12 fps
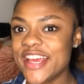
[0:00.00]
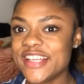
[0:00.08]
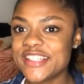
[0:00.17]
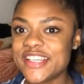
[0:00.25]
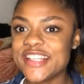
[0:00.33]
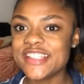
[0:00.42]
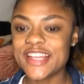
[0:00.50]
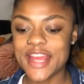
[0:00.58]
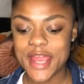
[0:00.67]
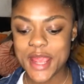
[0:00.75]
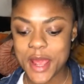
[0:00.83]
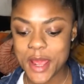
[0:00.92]
Asia, and
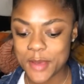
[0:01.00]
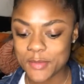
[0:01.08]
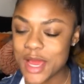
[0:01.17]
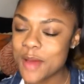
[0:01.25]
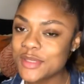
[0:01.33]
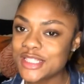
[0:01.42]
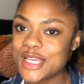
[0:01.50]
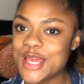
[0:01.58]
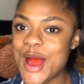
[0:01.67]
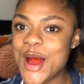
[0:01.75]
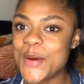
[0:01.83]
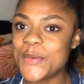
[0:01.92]
today I'm coming to
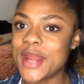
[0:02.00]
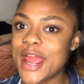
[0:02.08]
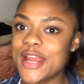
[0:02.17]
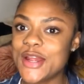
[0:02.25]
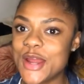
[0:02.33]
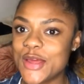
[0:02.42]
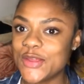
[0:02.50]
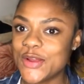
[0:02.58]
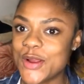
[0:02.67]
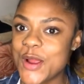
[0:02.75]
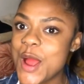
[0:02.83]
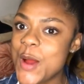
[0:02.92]
y'all with
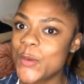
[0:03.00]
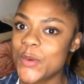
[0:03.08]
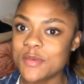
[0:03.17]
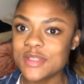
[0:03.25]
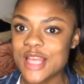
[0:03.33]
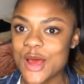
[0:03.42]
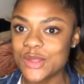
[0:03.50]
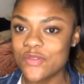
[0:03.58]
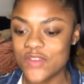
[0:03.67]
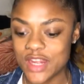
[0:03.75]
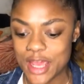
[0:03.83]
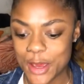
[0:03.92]
another women's health
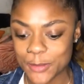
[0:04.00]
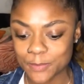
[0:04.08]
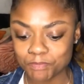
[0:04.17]
video.